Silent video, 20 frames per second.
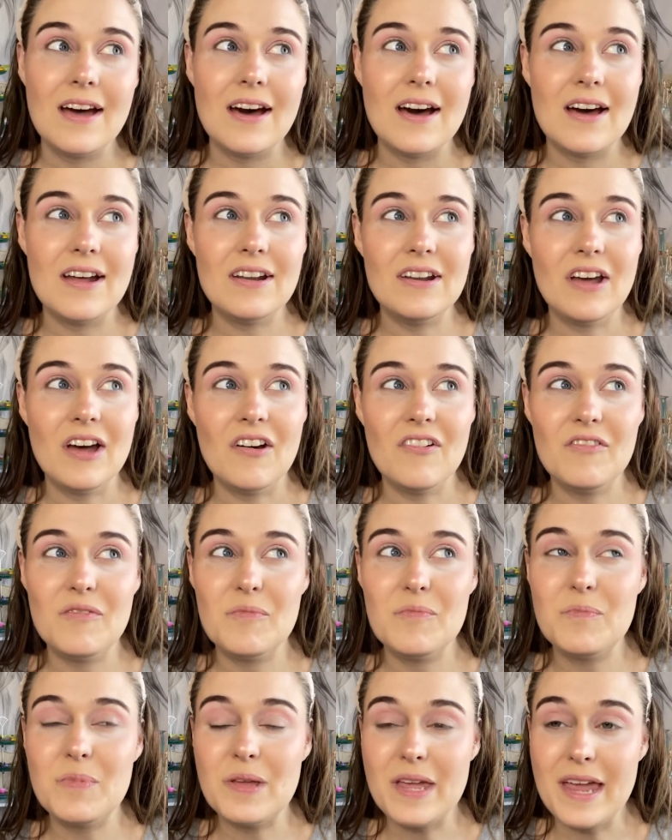enough
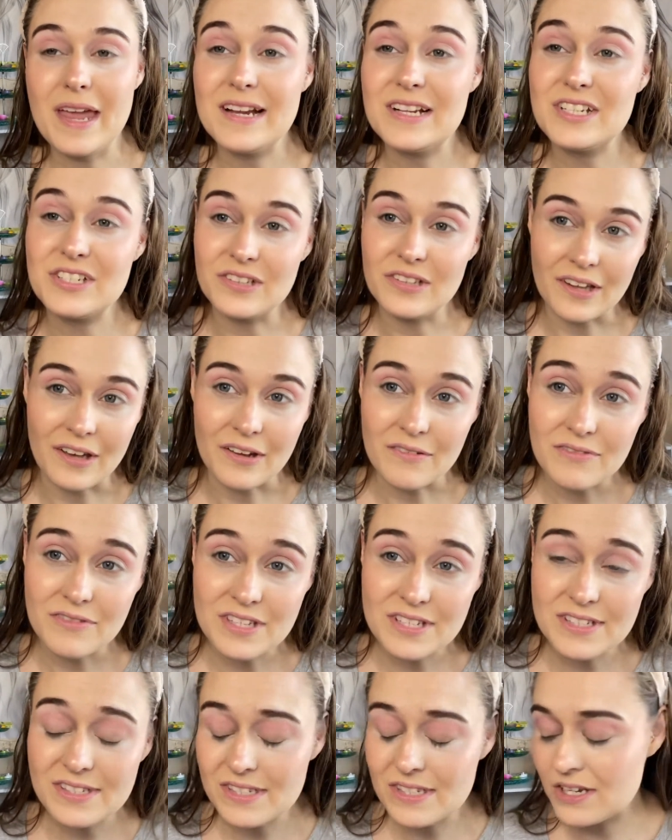BH love
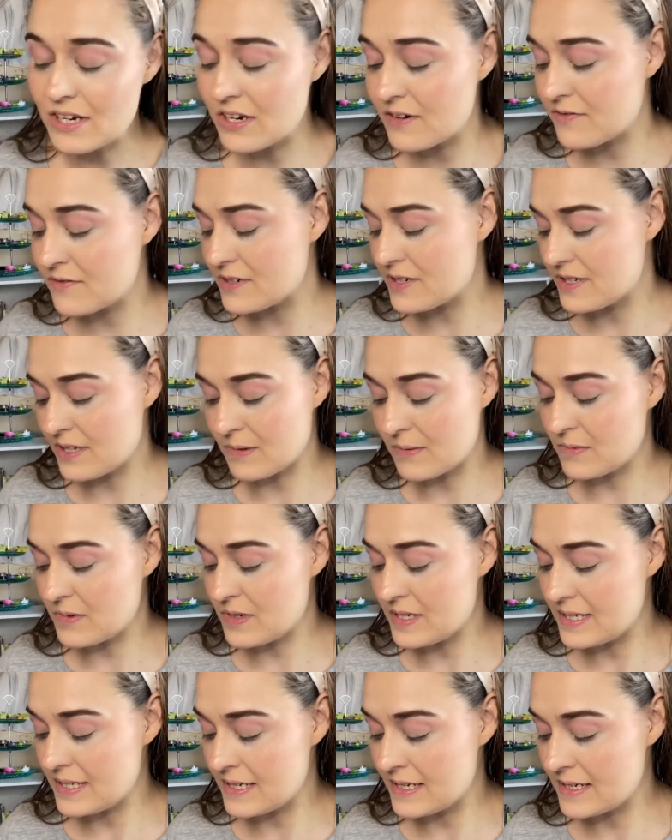this year for some
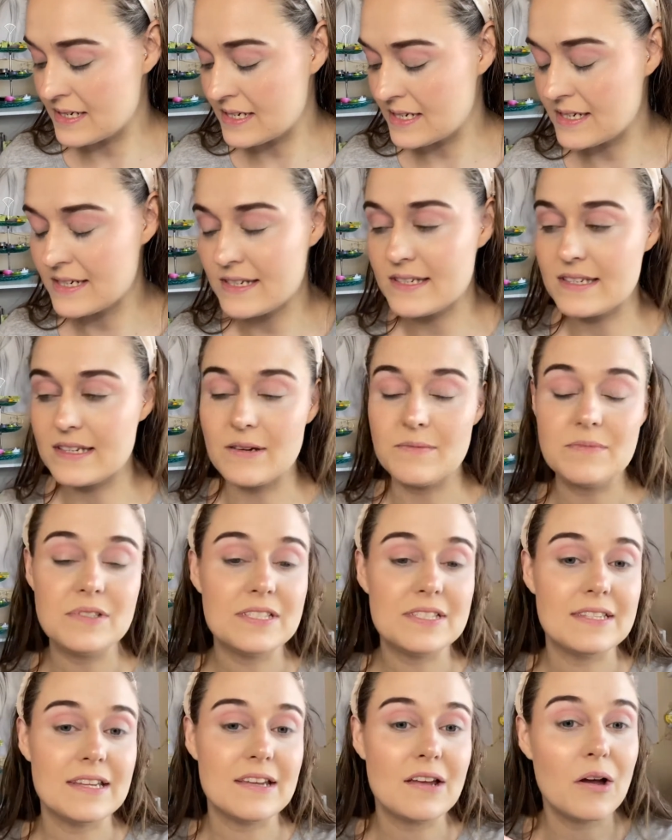reason, because I'm
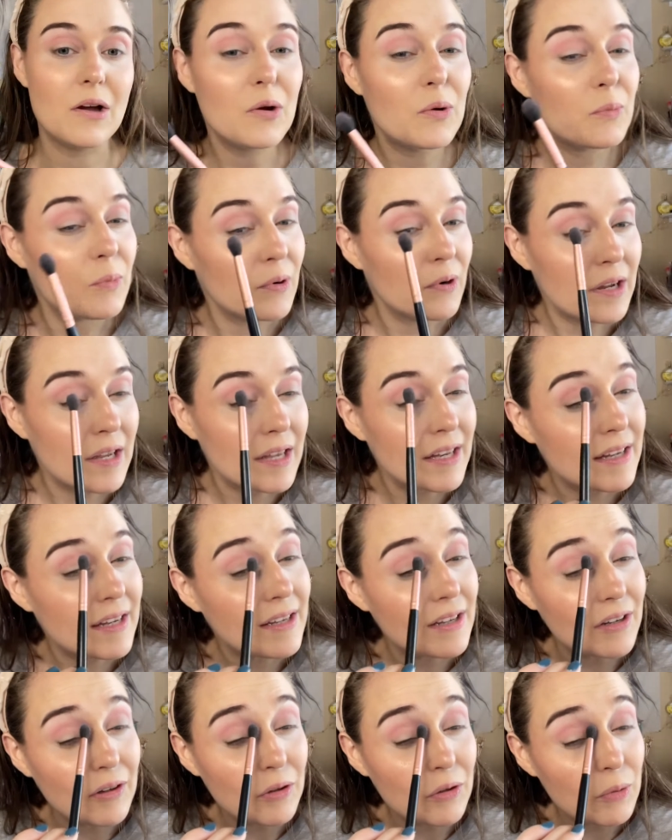just like, oh, bringing
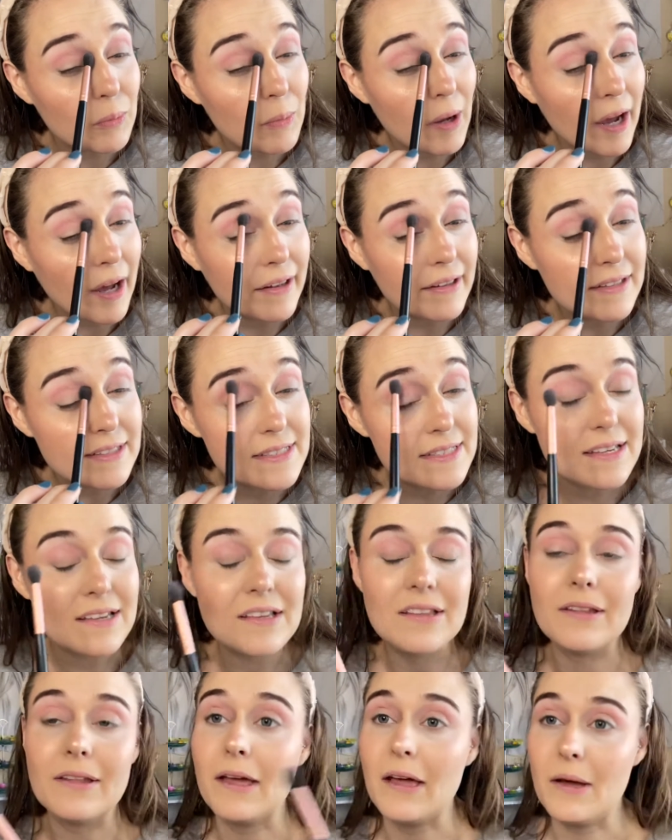in new palettes like
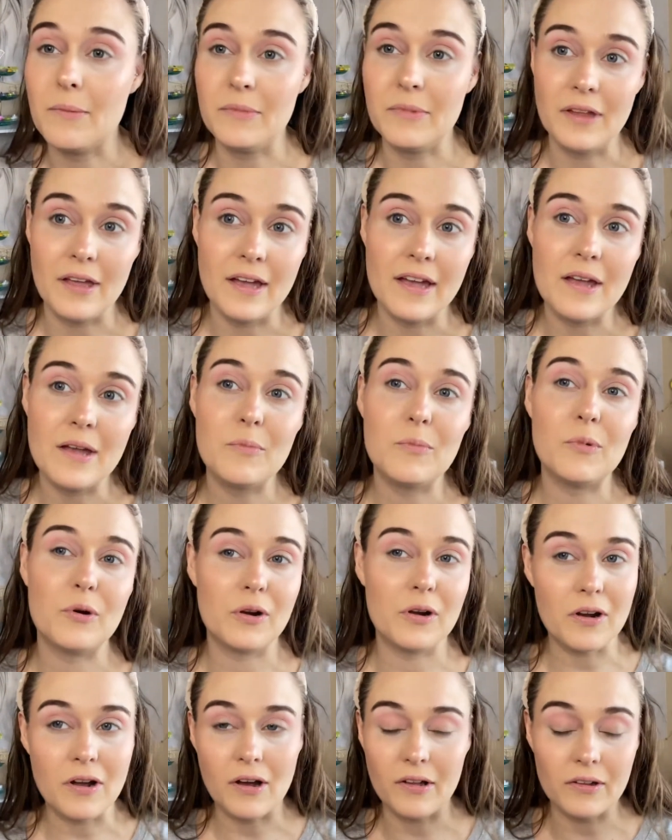Glamlite, more
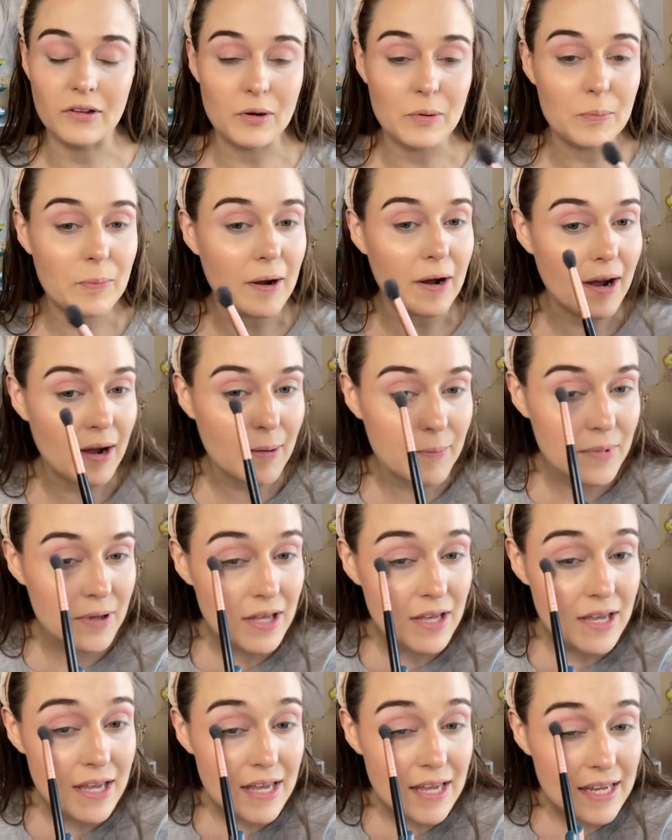ColourPop,
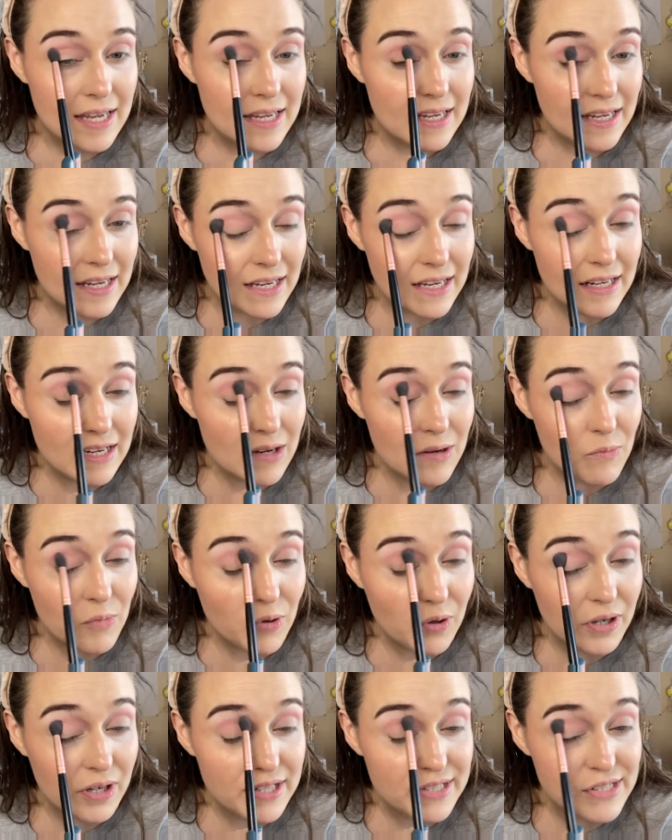getting
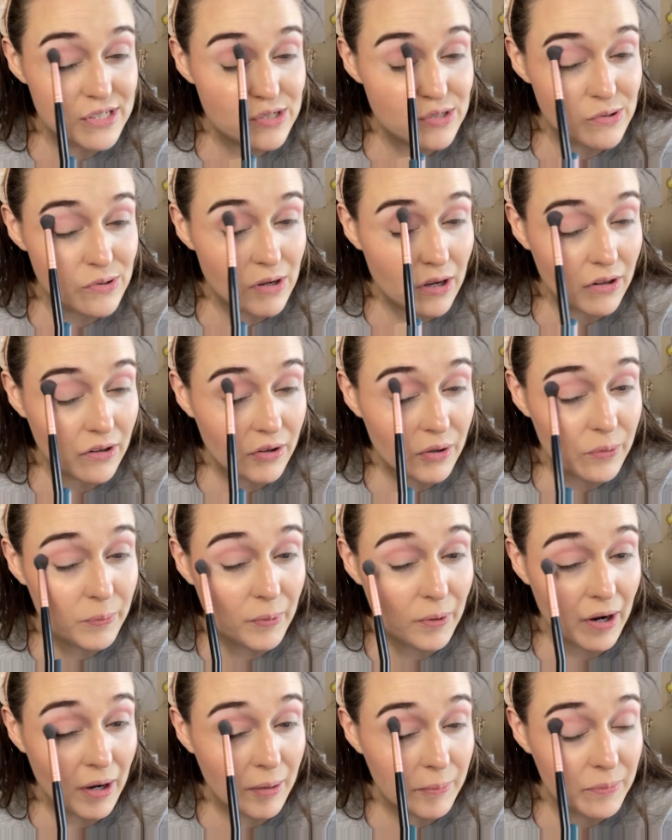more into
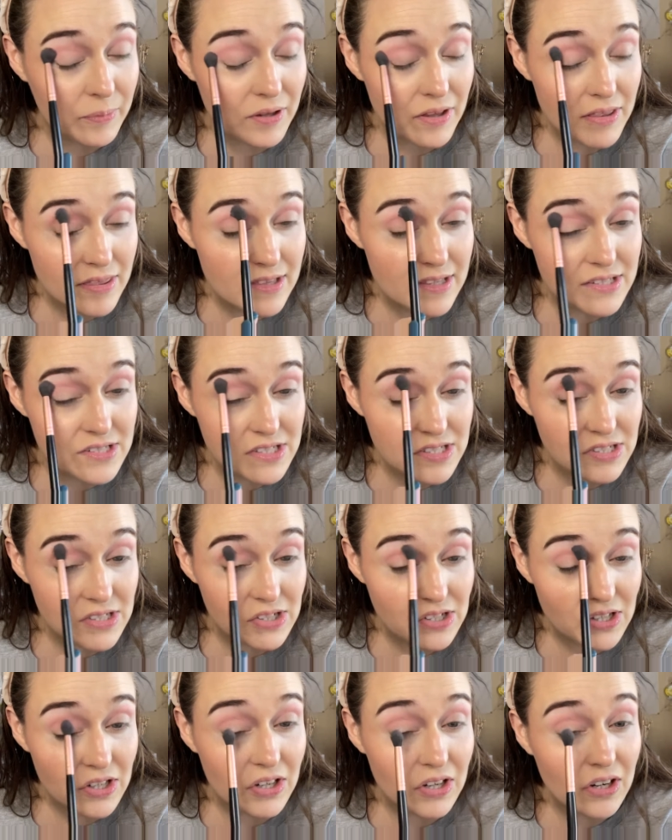ColourPop this
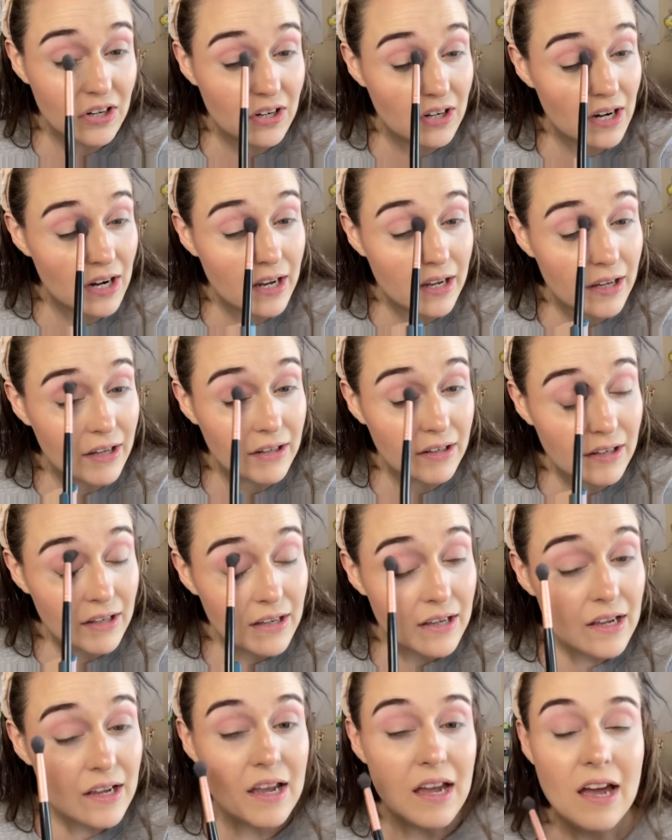year, and
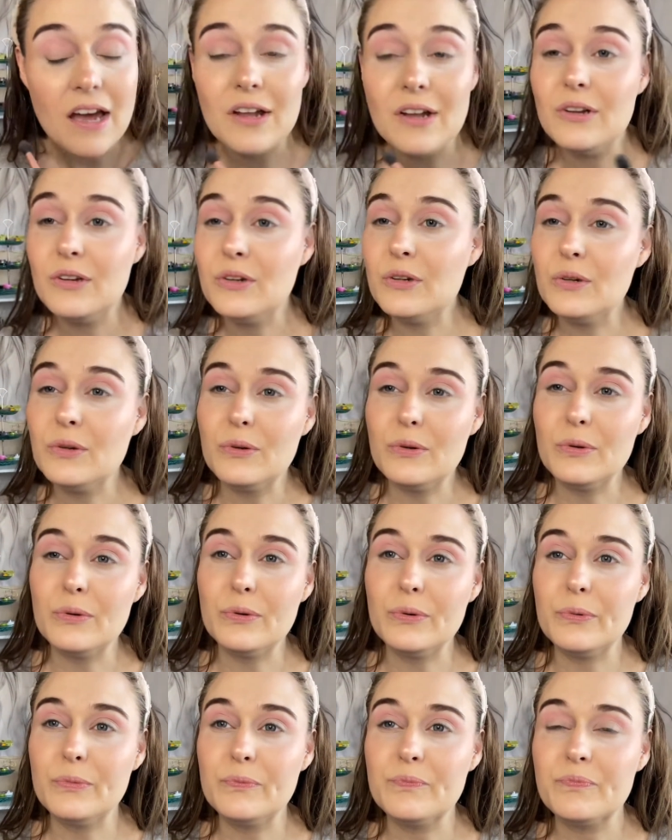a
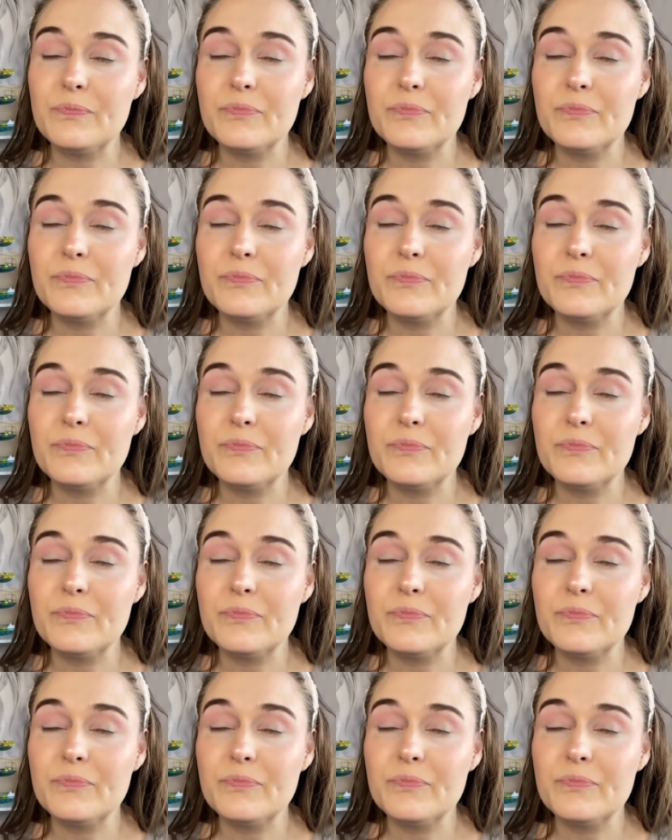new